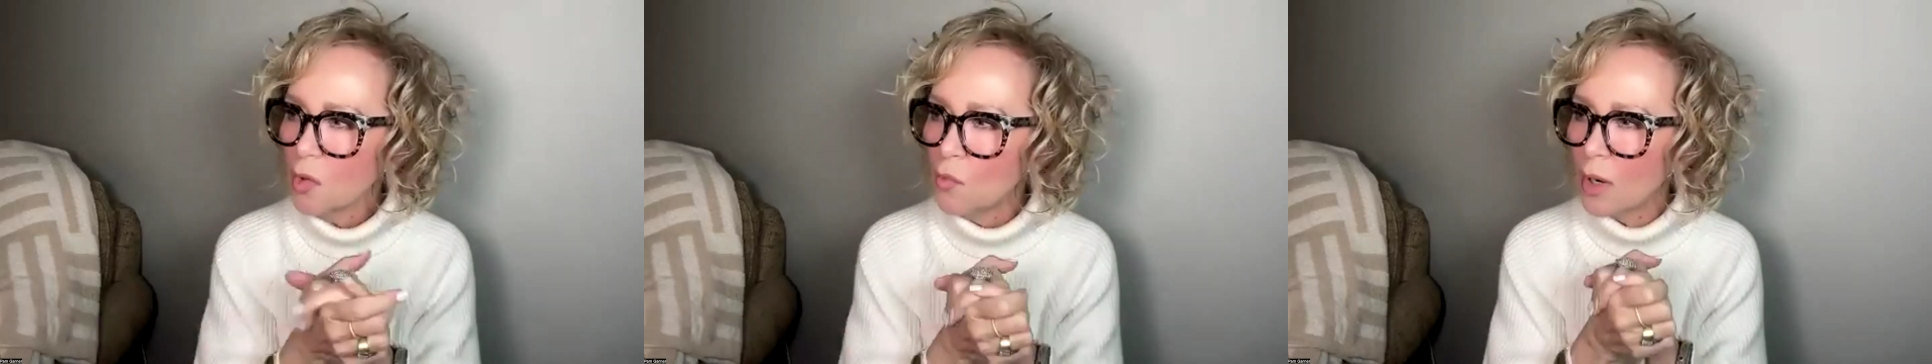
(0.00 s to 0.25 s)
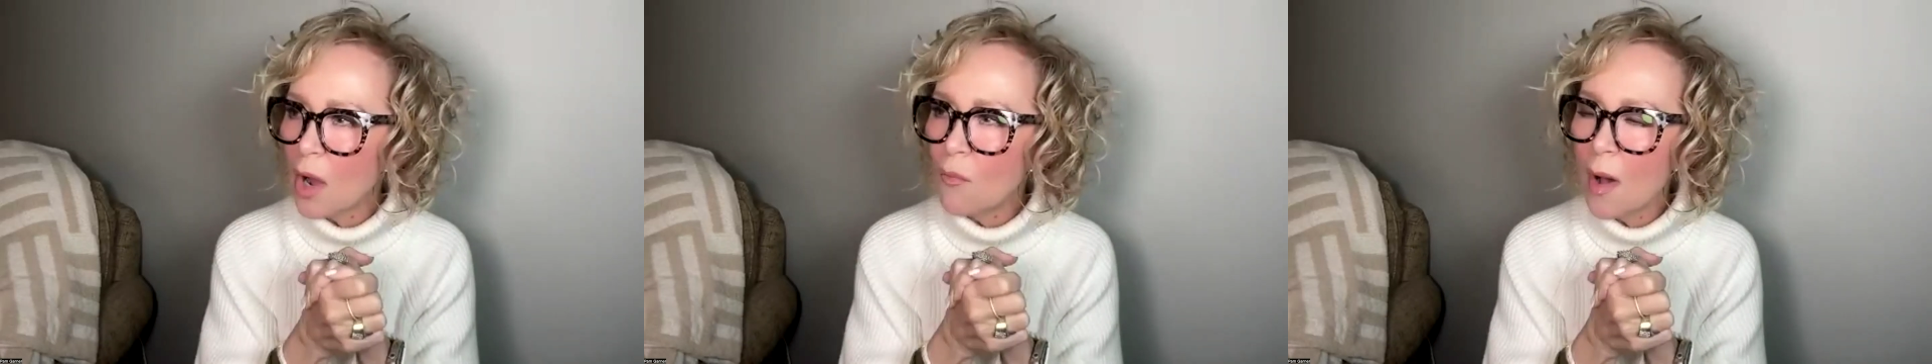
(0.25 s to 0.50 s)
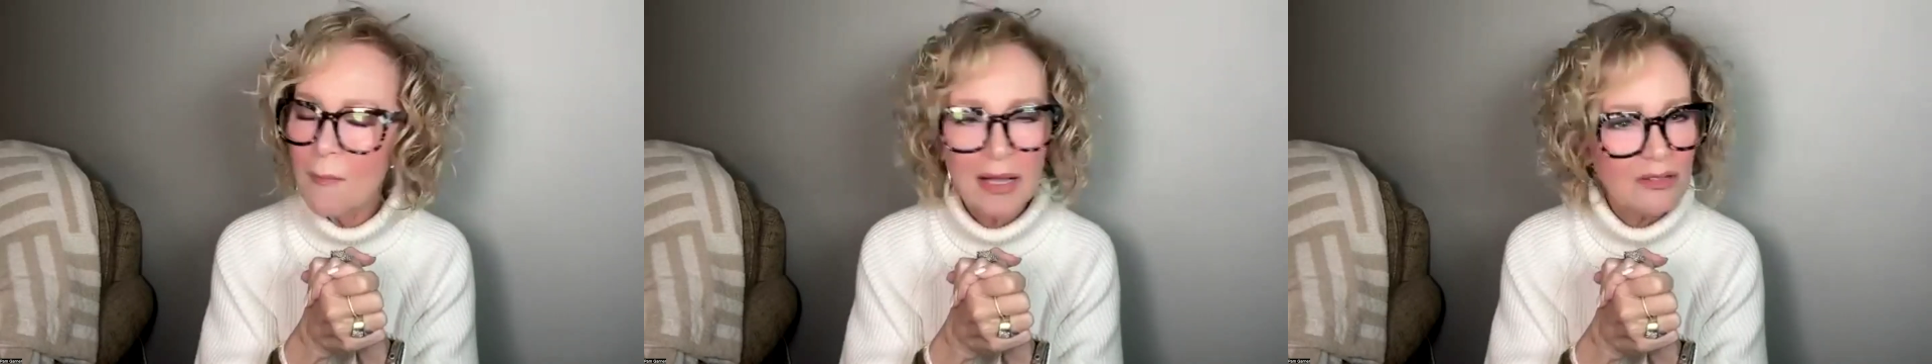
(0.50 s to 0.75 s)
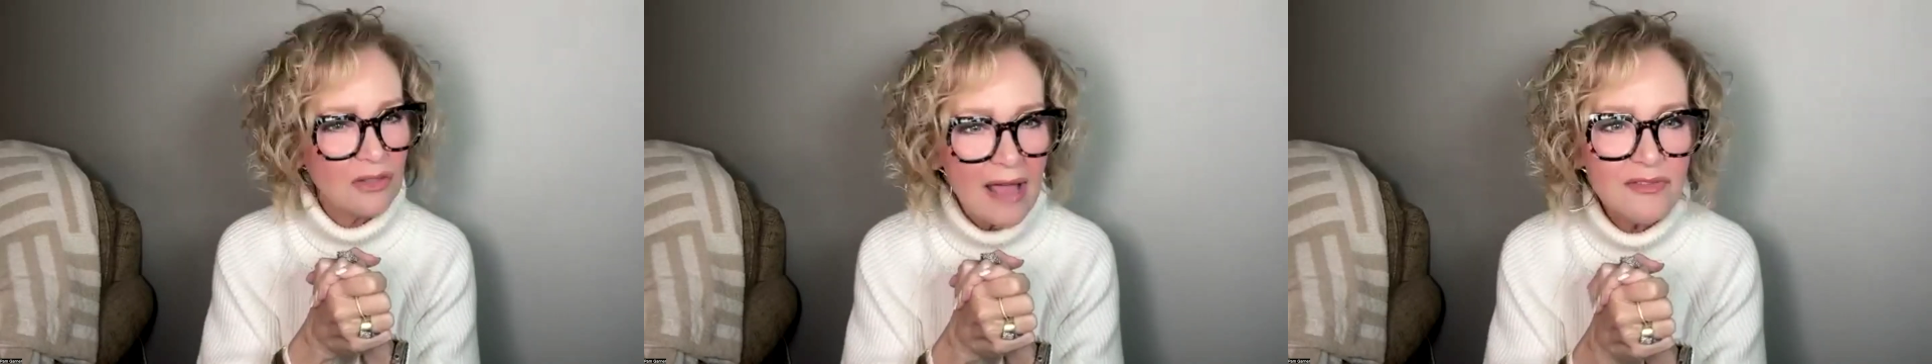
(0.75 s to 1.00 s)
What I want my
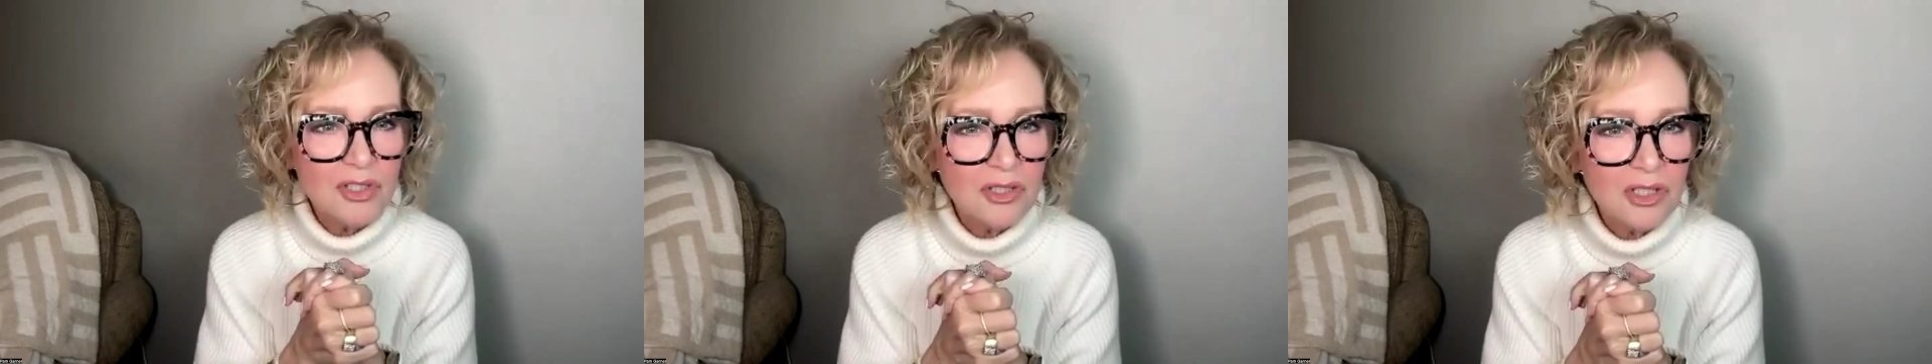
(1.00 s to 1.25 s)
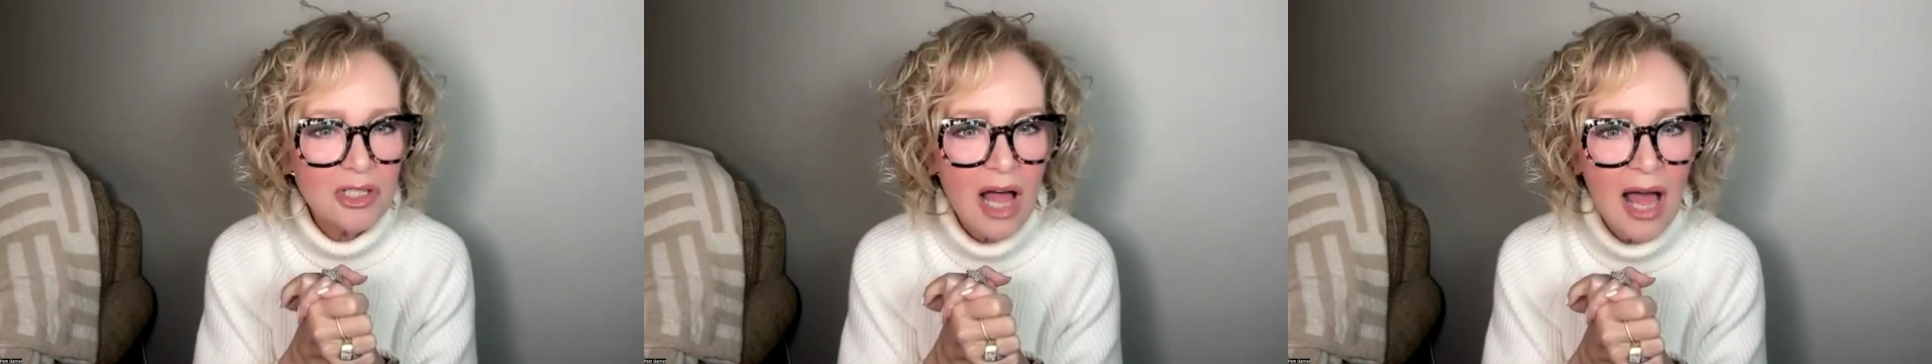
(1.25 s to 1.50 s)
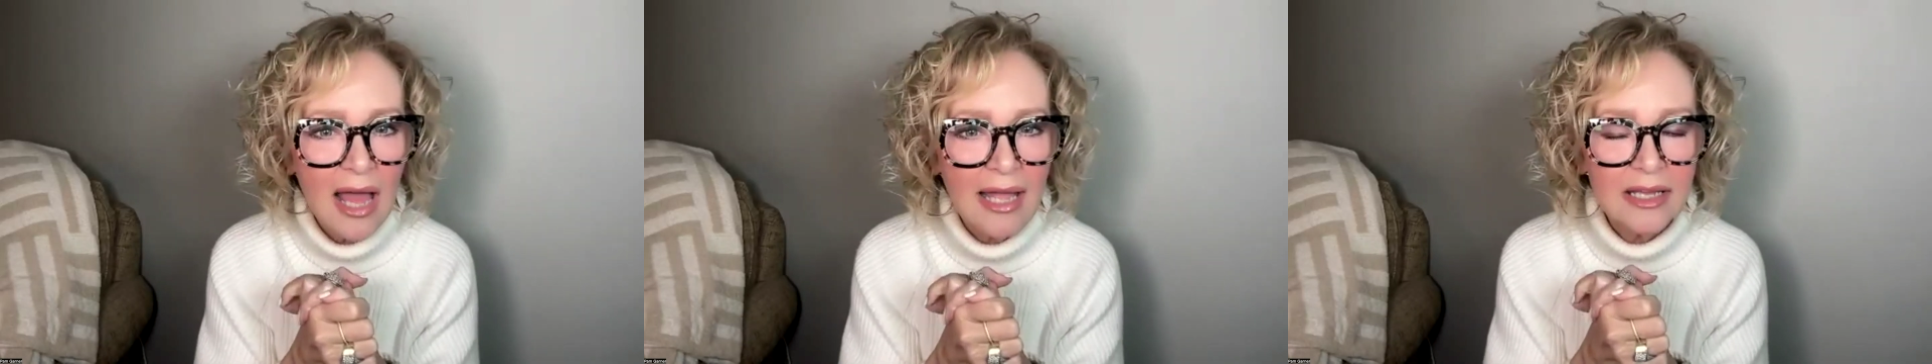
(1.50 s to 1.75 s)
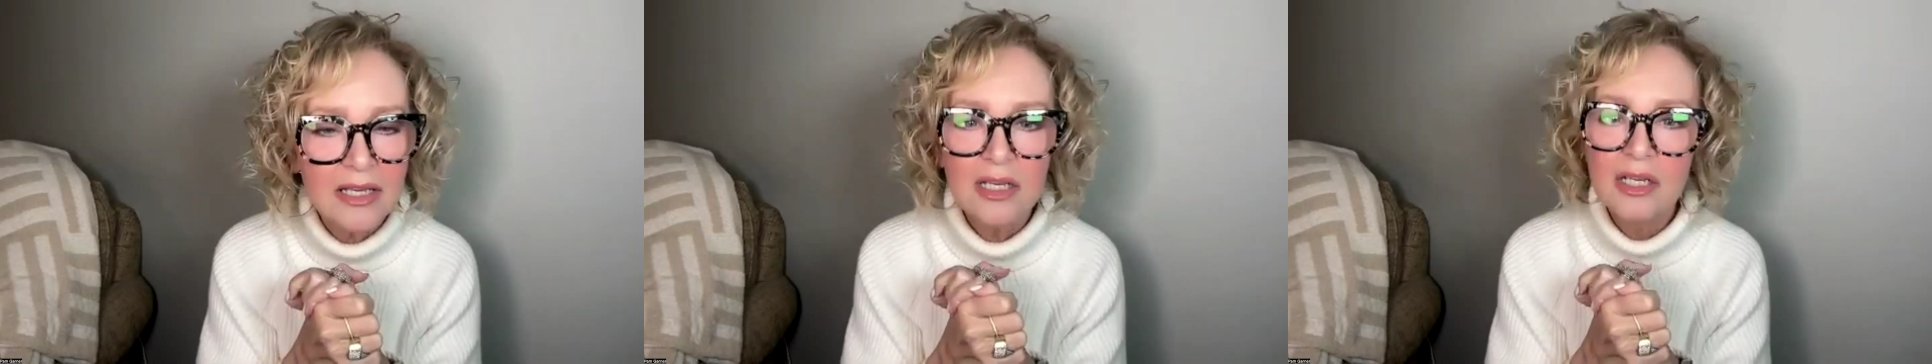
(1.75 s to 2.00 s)
life to look
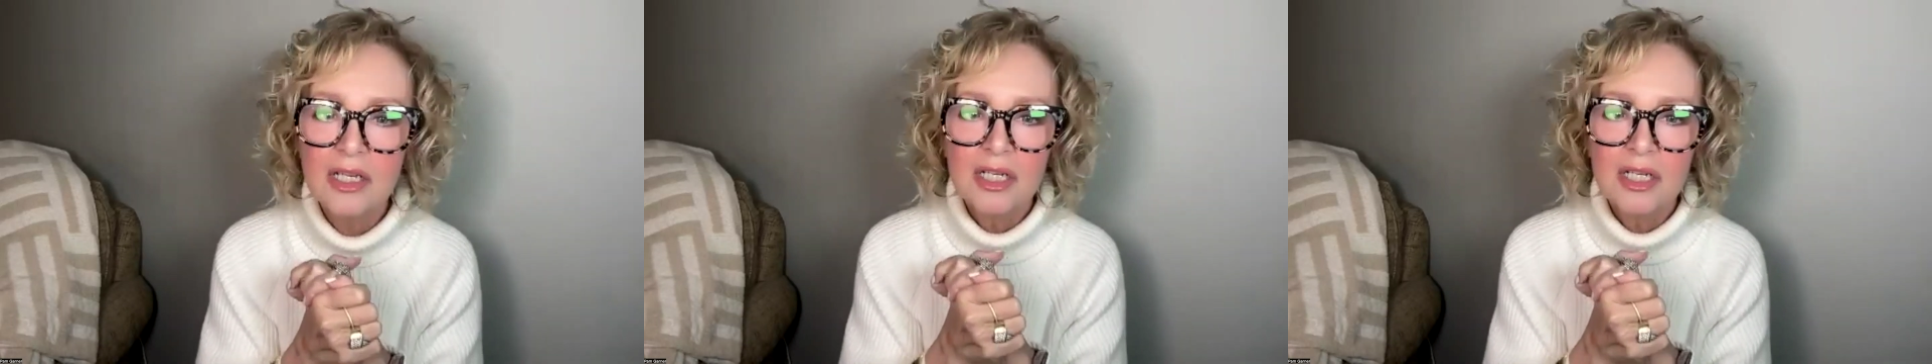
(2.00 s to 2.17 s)
like?